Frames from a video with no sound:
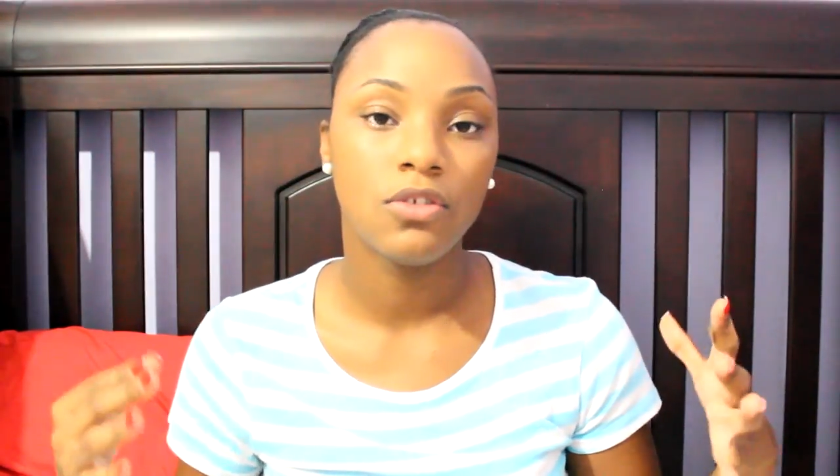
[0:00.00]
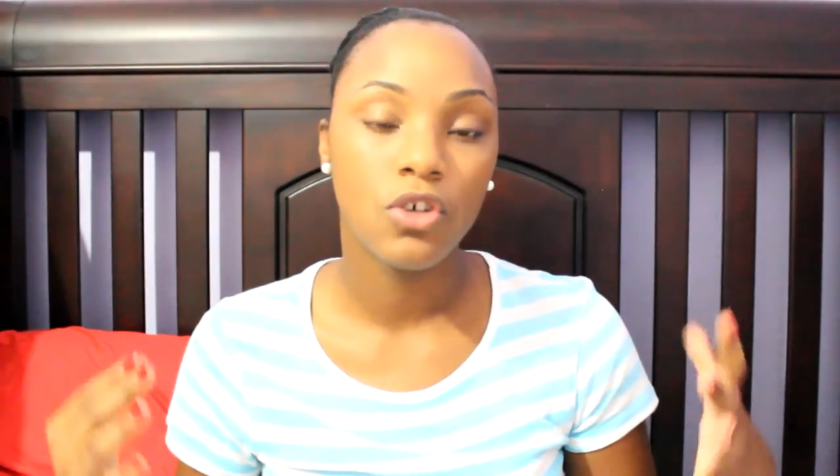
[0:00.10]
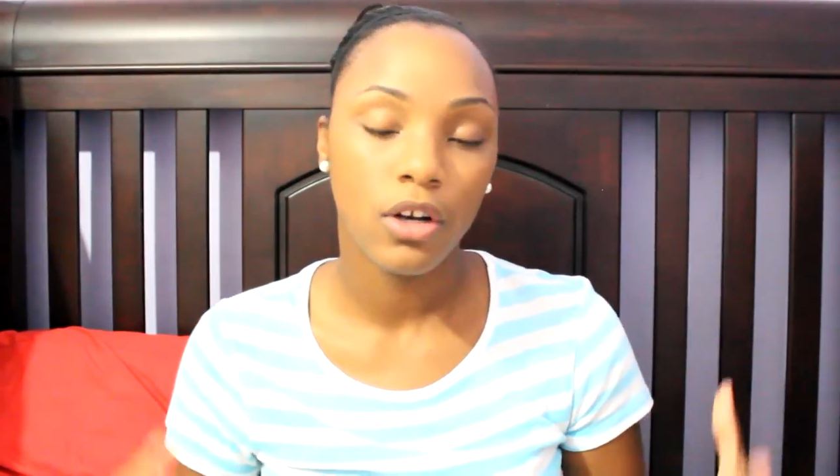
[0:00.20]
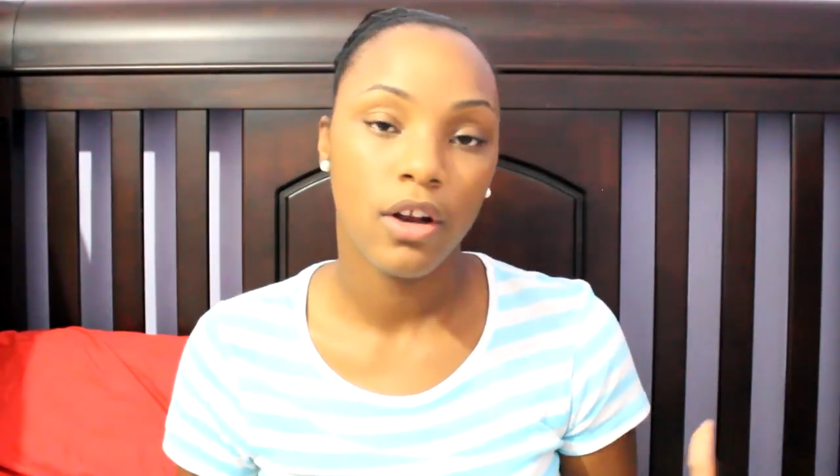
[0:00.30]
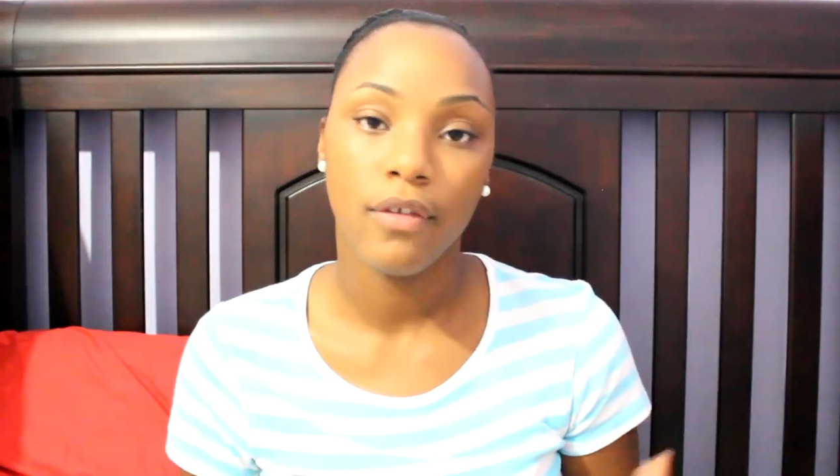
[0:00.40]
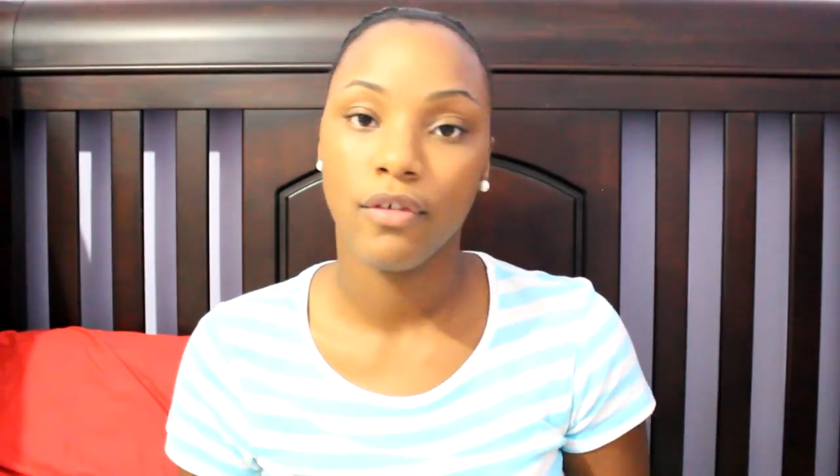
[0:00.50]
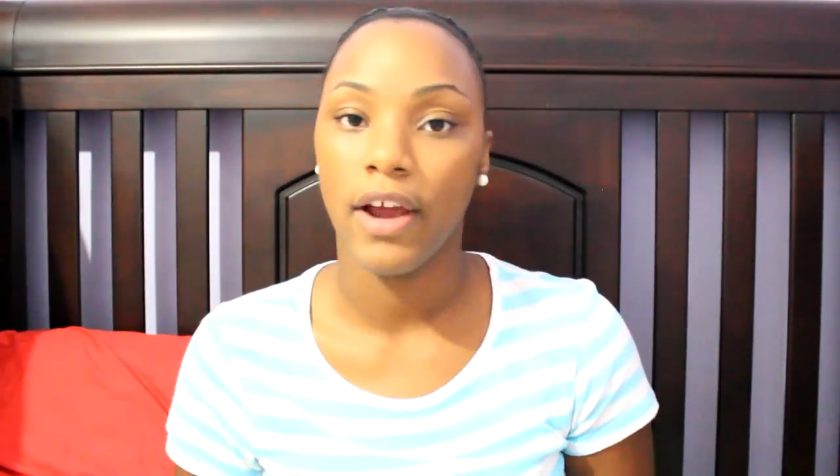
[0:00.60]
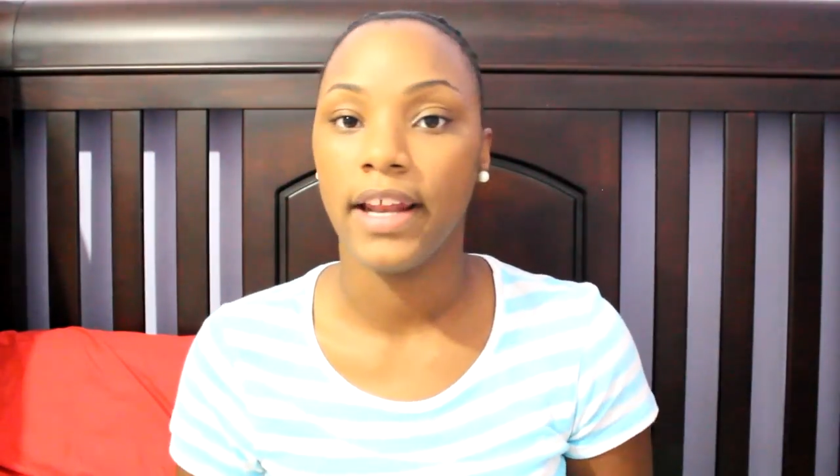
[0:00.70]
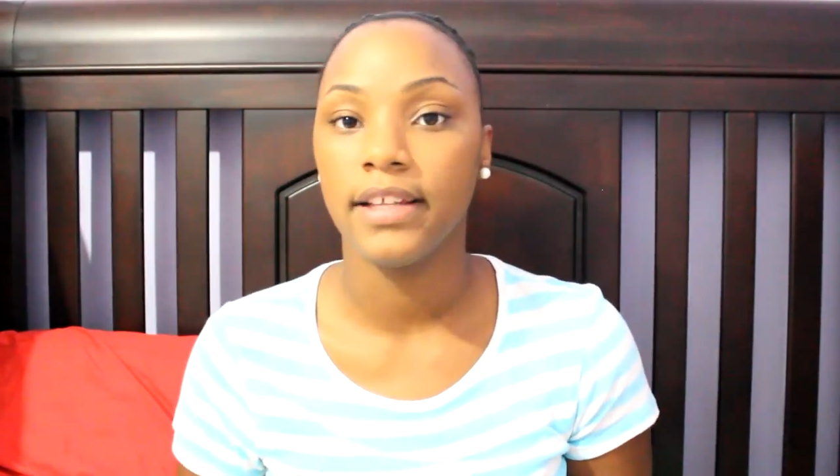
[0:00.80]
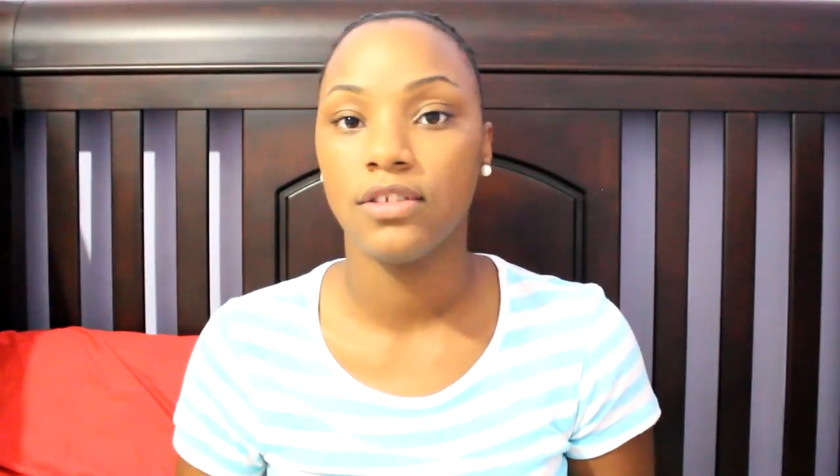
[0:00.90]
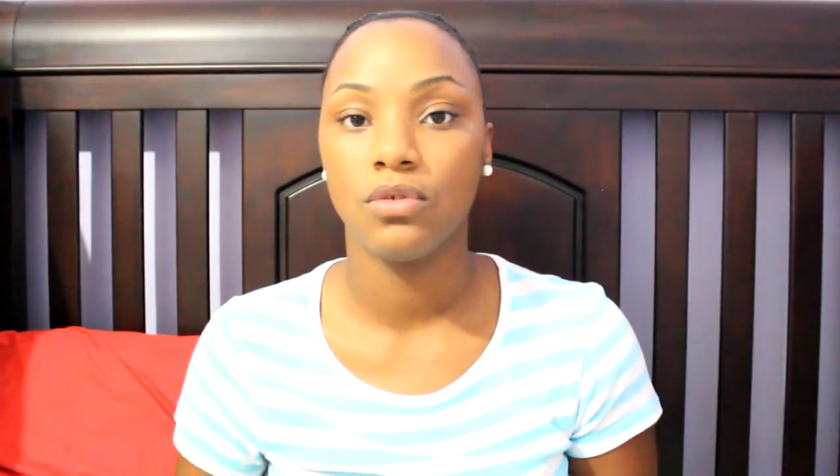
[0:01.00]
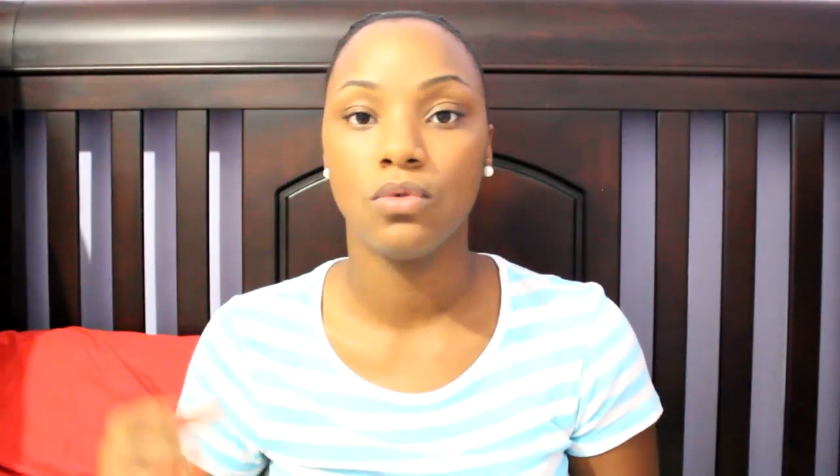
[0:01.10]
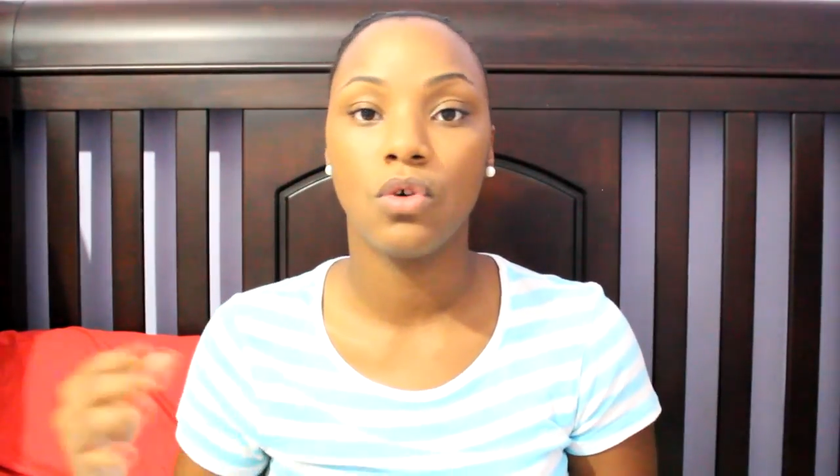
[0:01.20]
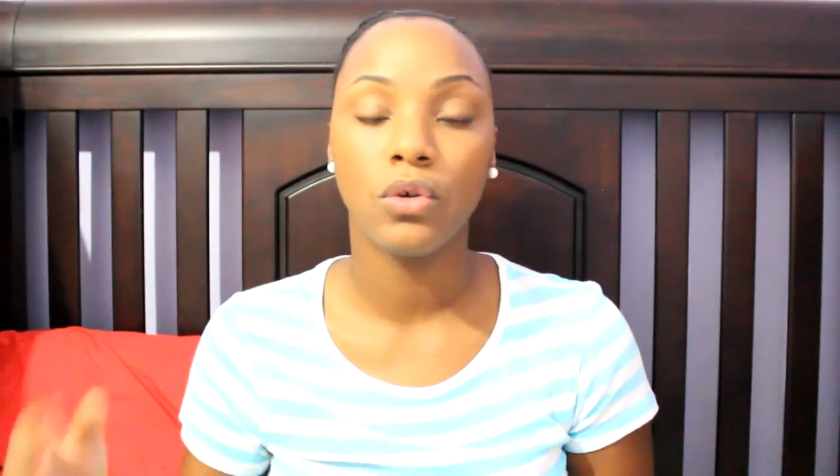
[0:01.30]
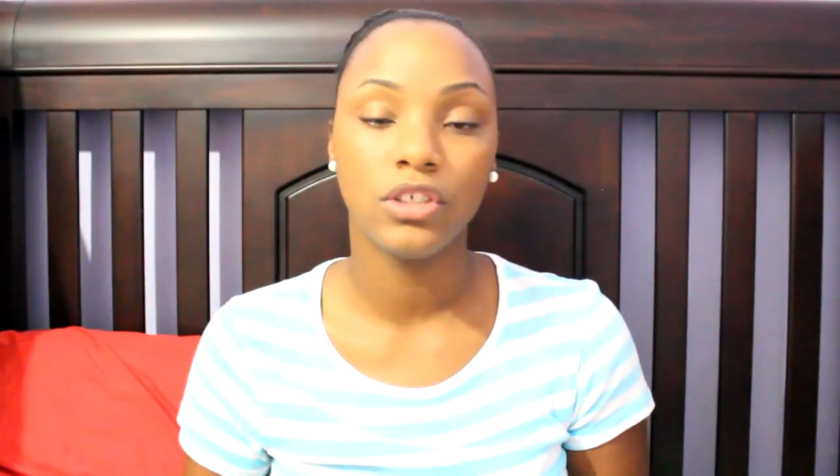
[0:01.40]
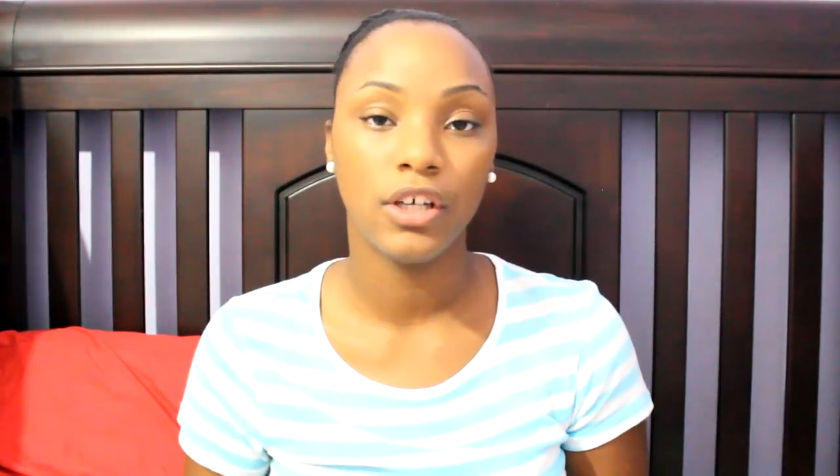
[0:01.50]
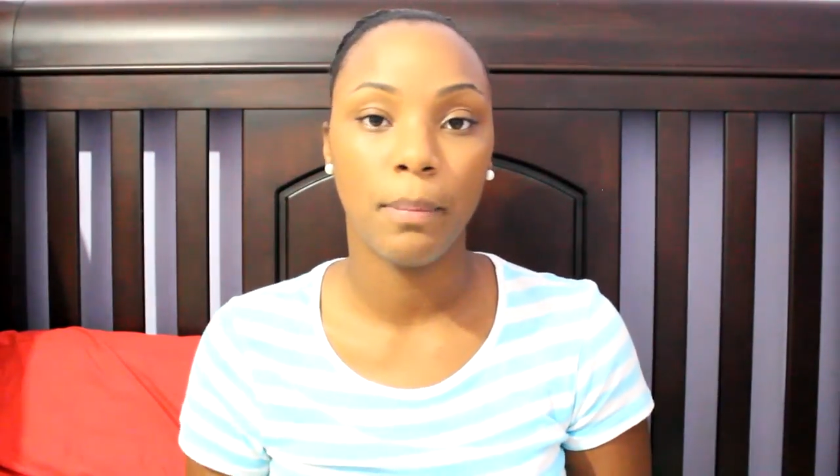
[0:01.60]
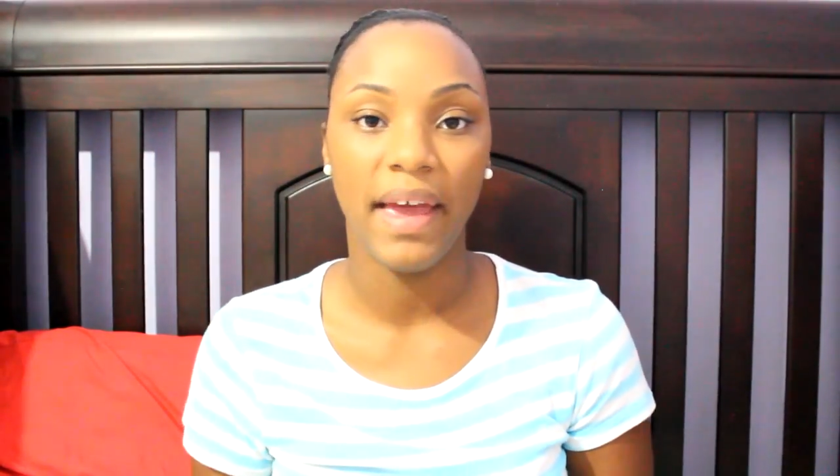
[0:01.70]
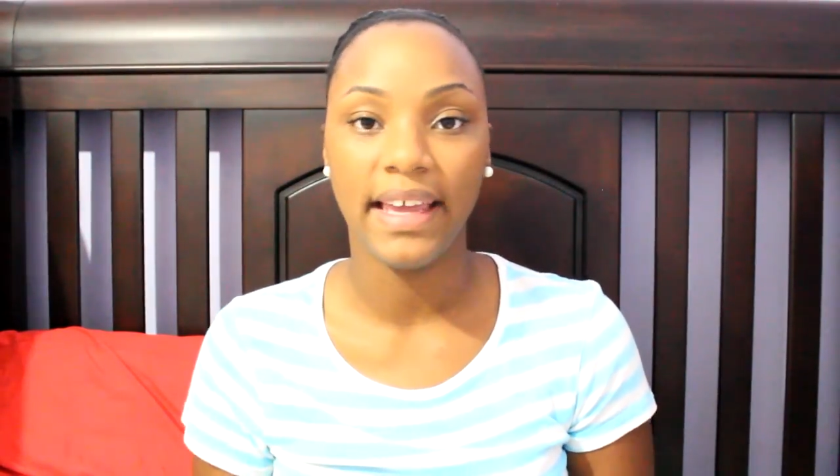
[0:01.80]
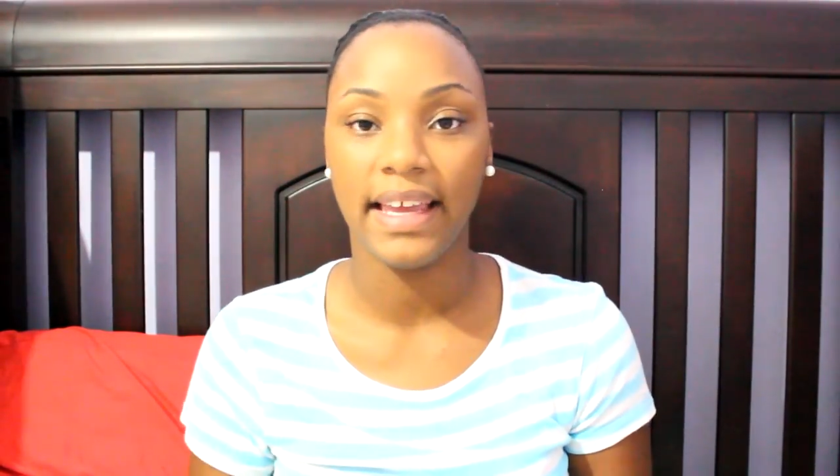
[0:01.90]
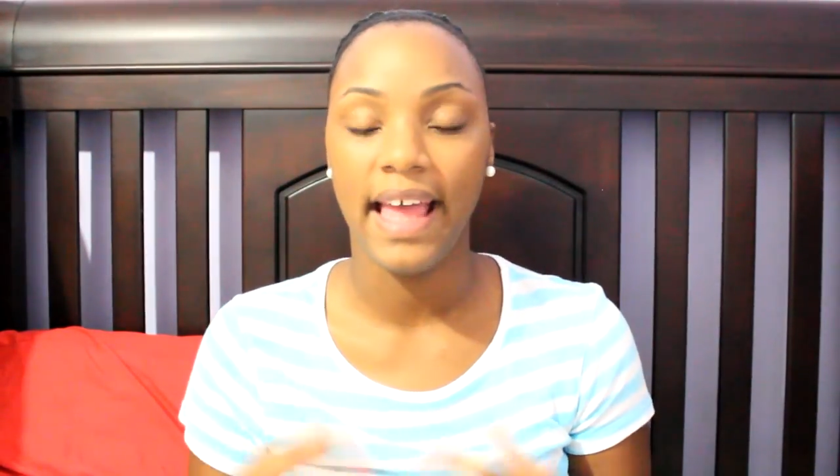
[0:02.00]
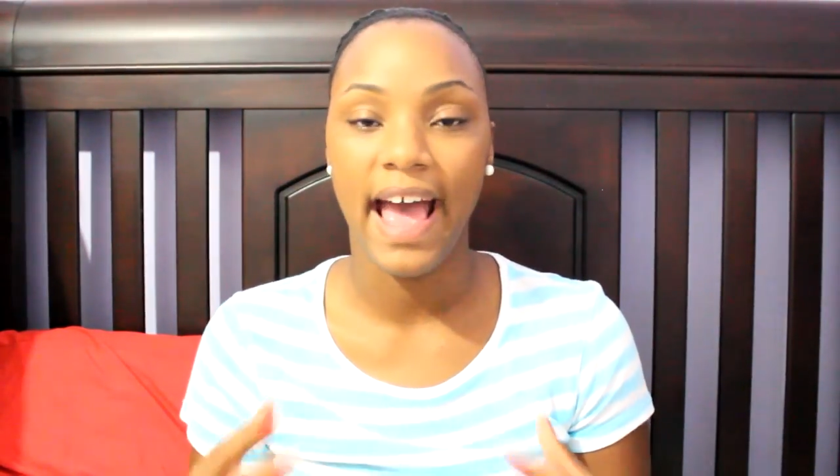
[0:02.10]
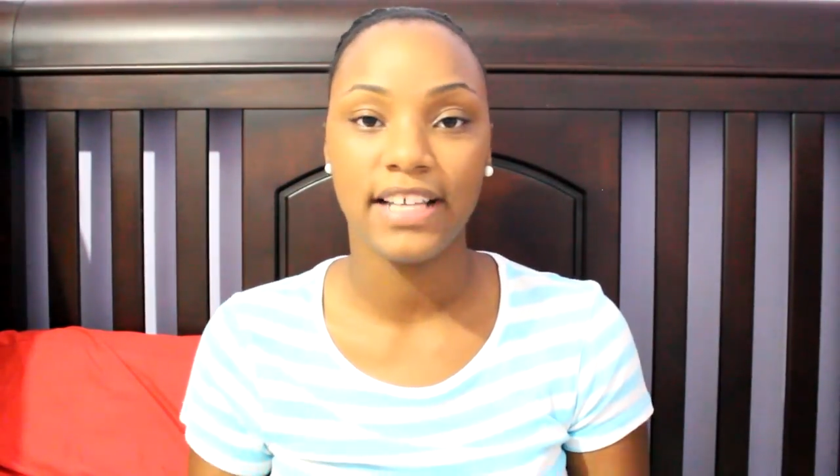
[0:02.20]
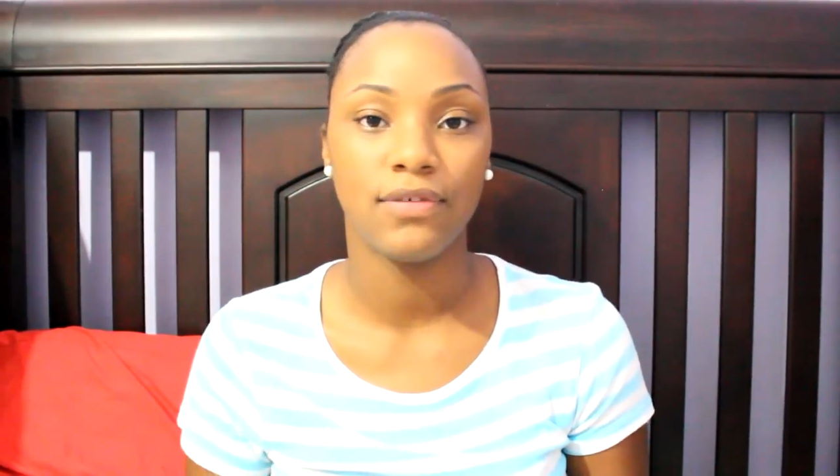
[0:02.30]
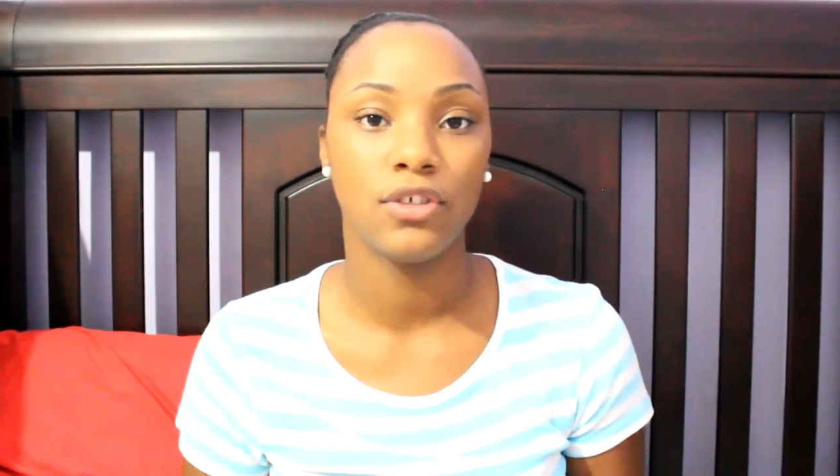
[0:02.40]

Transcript: good enough credit to go to your bank and ask